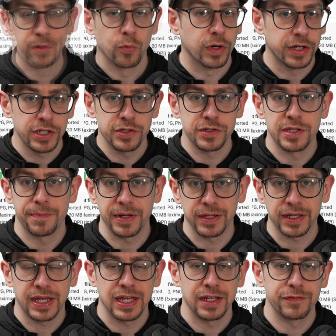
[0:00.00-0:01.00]
We're going to use the
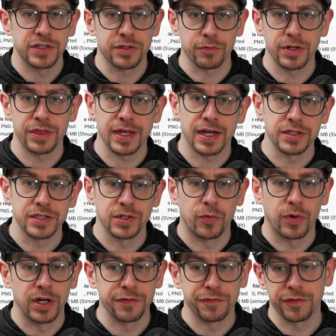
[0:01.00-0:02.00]
Bella Canvas
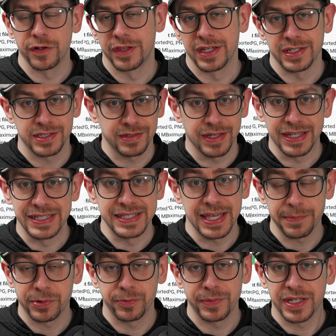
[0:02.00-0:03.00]
3001 for this
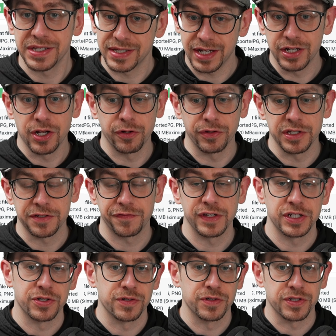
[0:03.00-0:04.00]
example because I know this
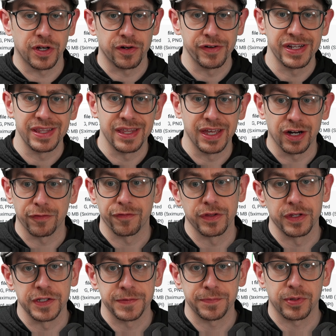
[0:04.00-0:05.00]
feature is already there
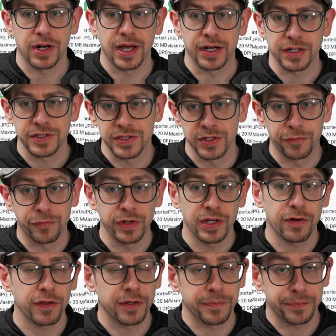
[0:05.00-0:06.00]
for this product. So if we
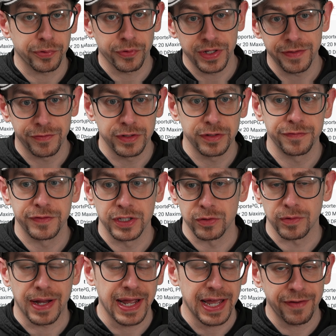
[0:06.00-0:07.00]
go to the preview
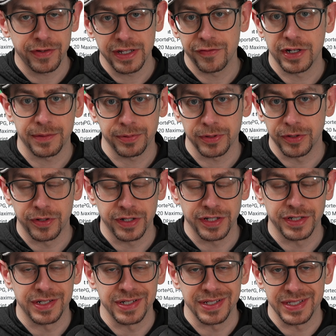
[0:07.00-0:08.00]
view, I haven't even uploaded
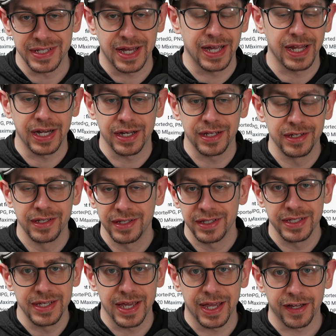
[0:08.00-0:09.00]
a design
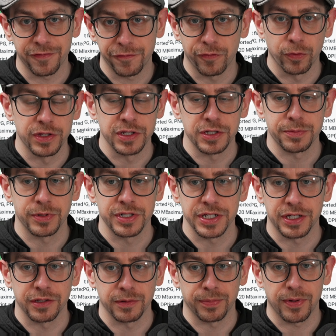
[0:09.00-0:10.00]
yet for this
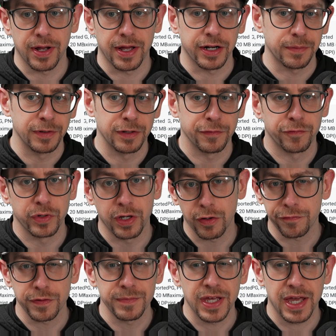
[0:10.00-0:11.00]
particular product. But if we go
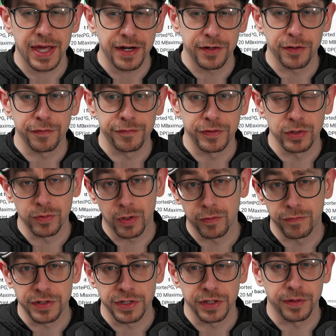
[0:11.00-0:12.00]
from the editor view
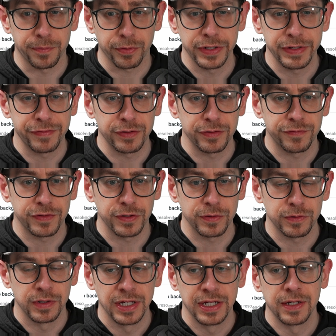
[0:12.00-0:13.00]
over to the preview
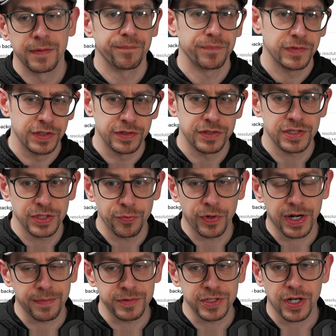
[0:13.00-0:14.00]
view, you'll see
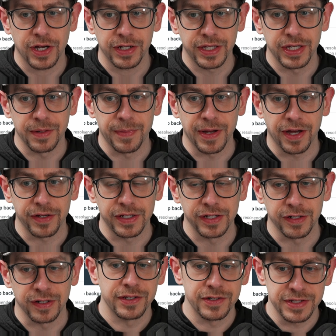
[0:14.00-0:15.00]
what I'm talking about
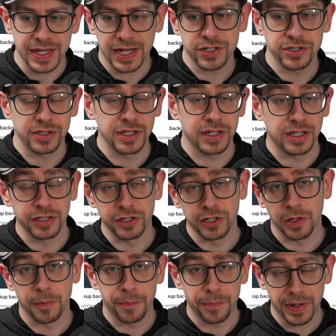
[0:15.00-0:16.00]
here. There's actually a
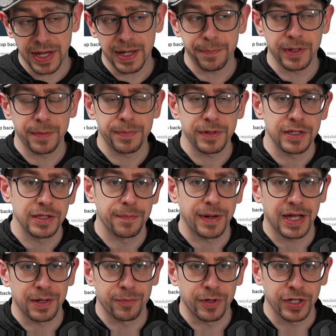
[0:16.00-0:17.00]
little pop-up in the
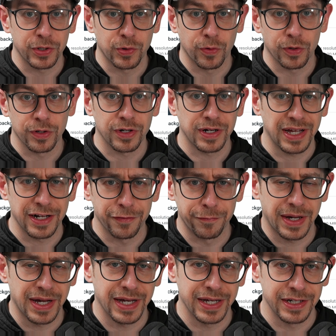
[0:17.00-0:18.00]
bottom right corner, kind of
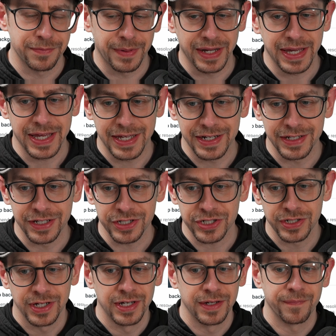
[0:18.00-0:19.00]
behind my
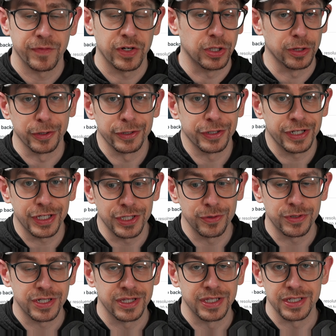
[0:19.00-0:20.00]
head-ish, alerting
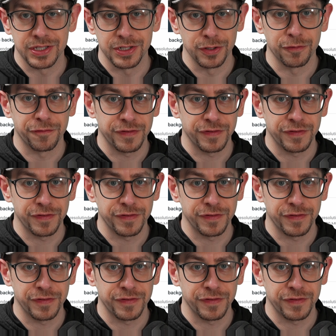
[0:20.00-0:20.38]
you to this new